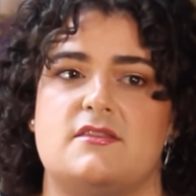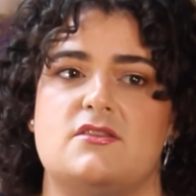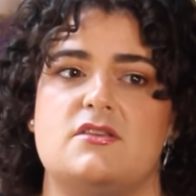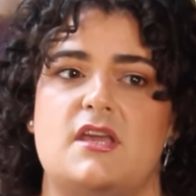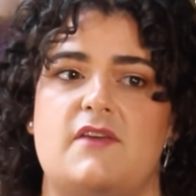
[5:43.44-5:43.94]

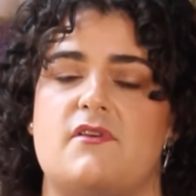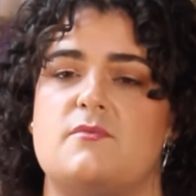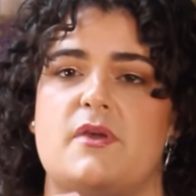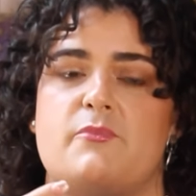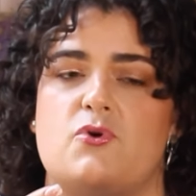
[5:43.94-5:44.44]
even
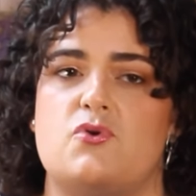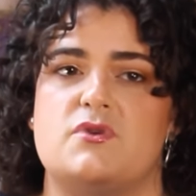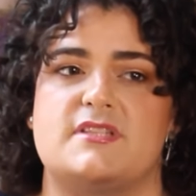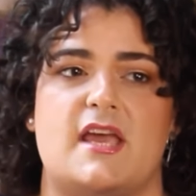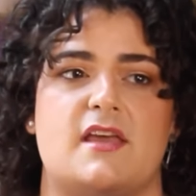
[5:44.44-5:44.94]
people who
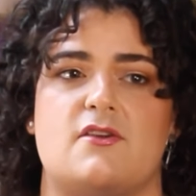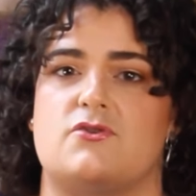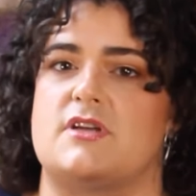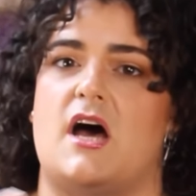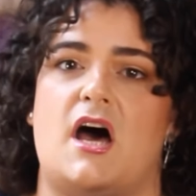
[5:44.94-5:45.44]
say there's
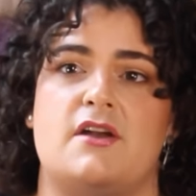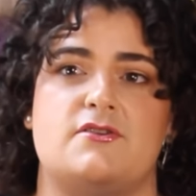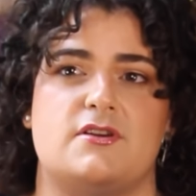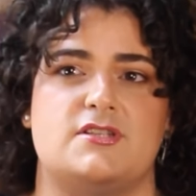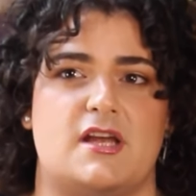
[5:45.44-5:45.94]

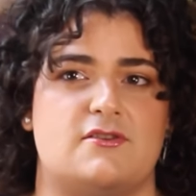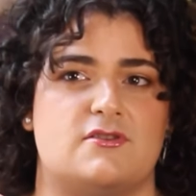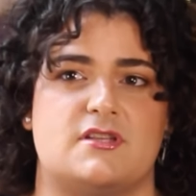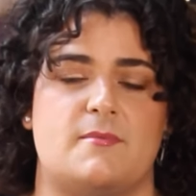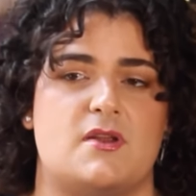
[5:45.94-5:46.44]
100 genders,
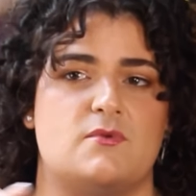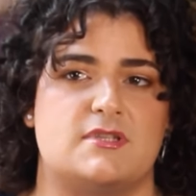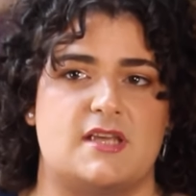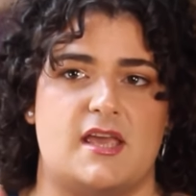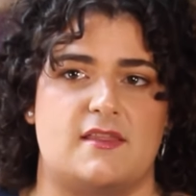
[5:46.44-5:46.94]
somebody was
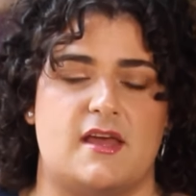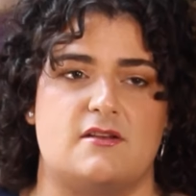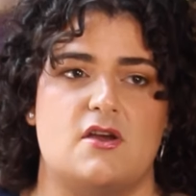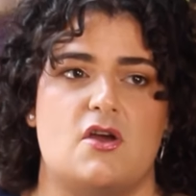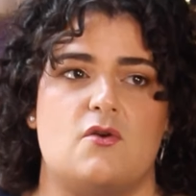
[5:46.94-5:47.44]
saying that
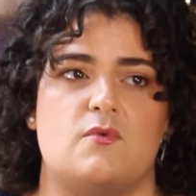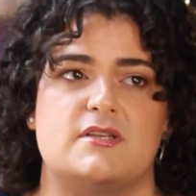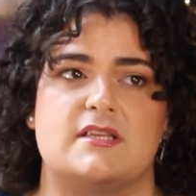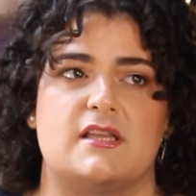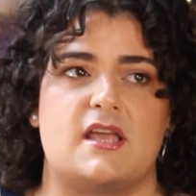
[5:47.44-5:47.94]

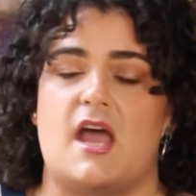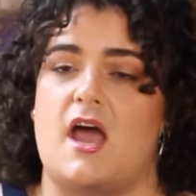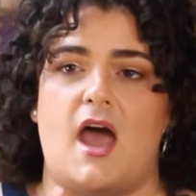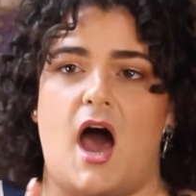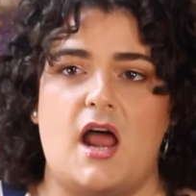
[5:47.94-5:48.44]
recently.
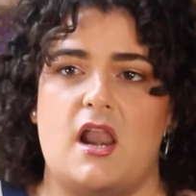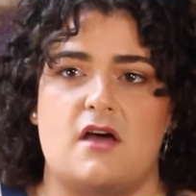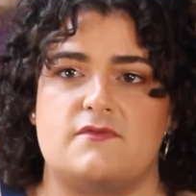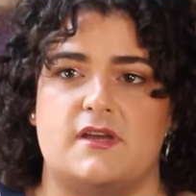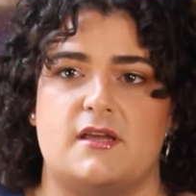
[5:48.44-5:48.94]
I
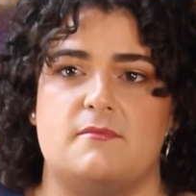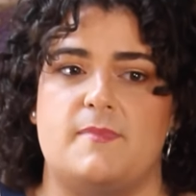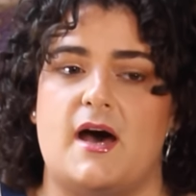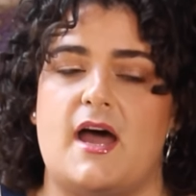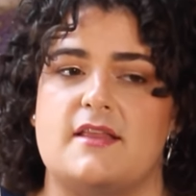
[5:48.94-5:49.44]
love it,
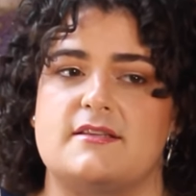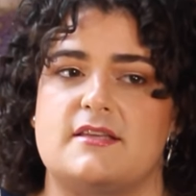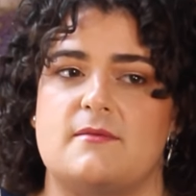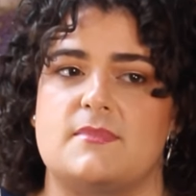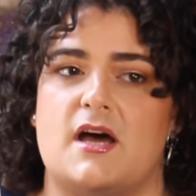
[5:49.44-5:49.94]
but at the
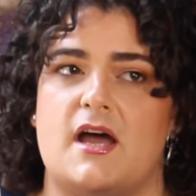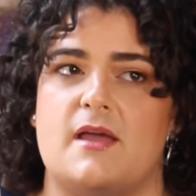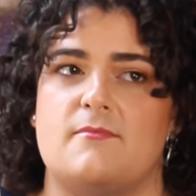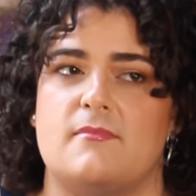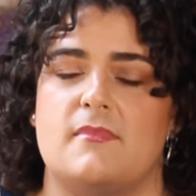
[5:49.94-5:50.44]
same
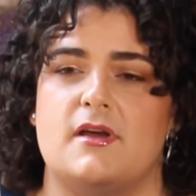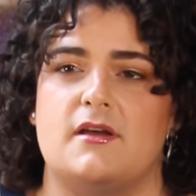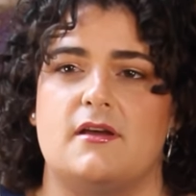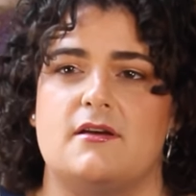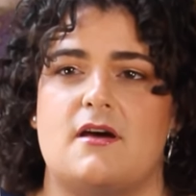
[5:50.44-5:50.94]
time,
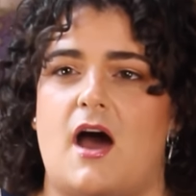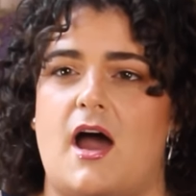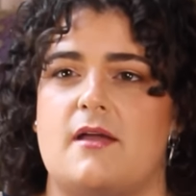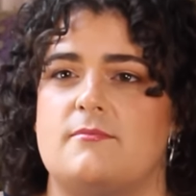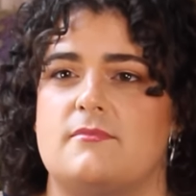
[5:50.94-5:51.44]

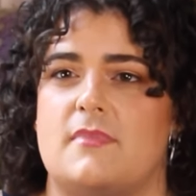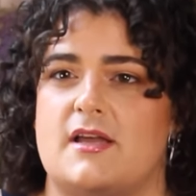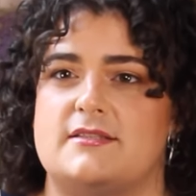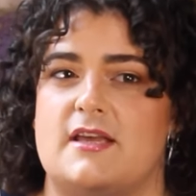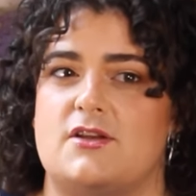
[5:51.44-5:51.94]
I
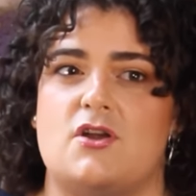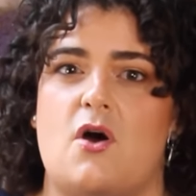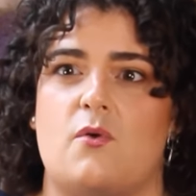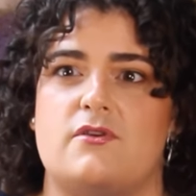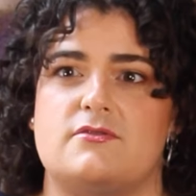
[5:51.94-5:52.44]
say
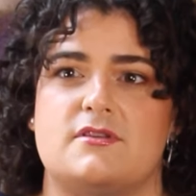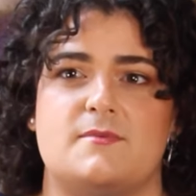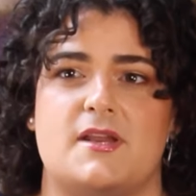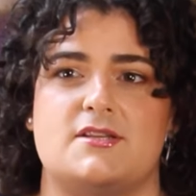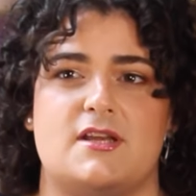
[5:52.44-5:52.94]
no. There's as
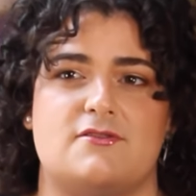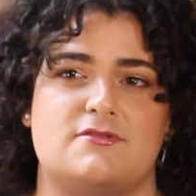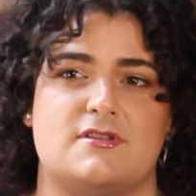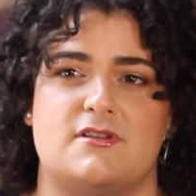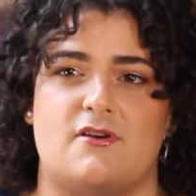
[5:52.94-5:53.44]
many genders
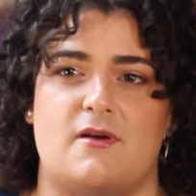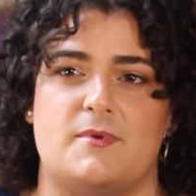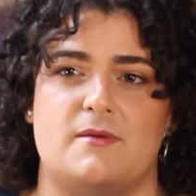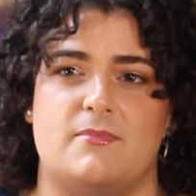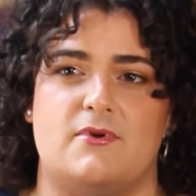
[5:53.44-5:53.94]
as there are
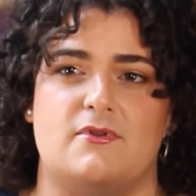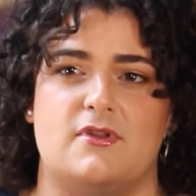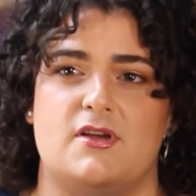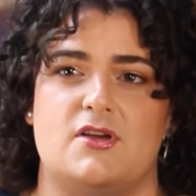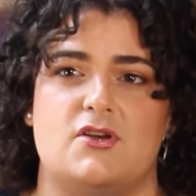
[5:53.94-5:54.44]
people.
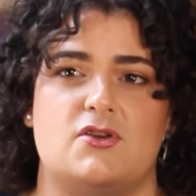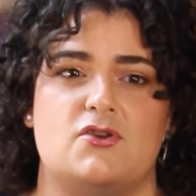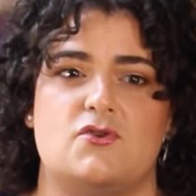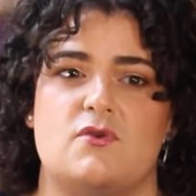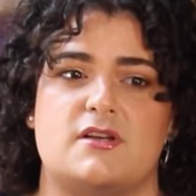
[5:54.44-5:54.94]

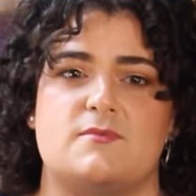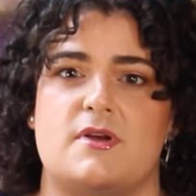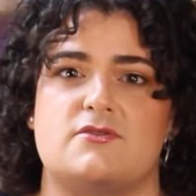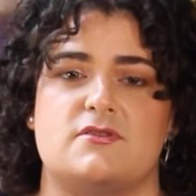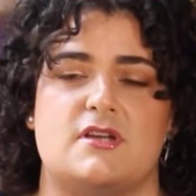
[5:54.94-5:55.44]
You
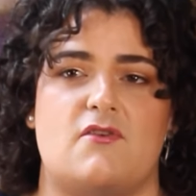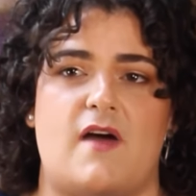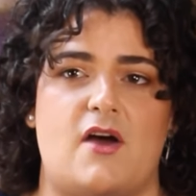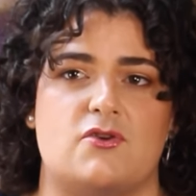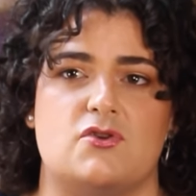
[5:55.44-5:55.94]
express yourself
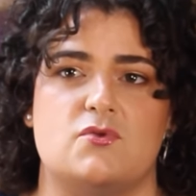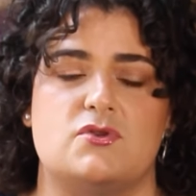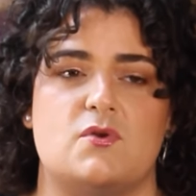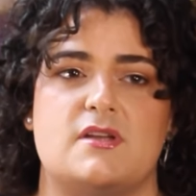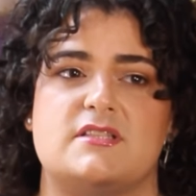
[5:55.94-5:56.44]
how you
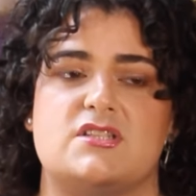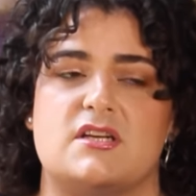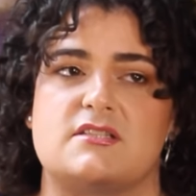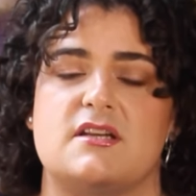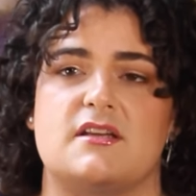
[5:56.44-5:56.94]
do. It's
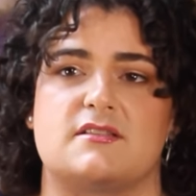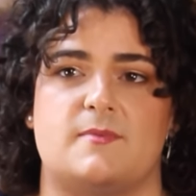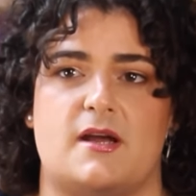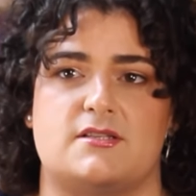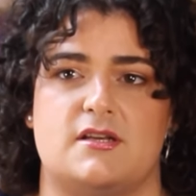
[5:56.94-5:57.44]
just an
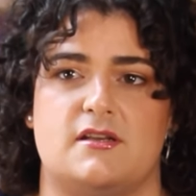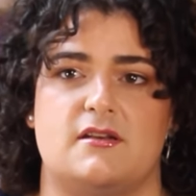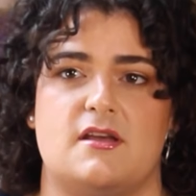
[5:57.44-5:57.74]
expression,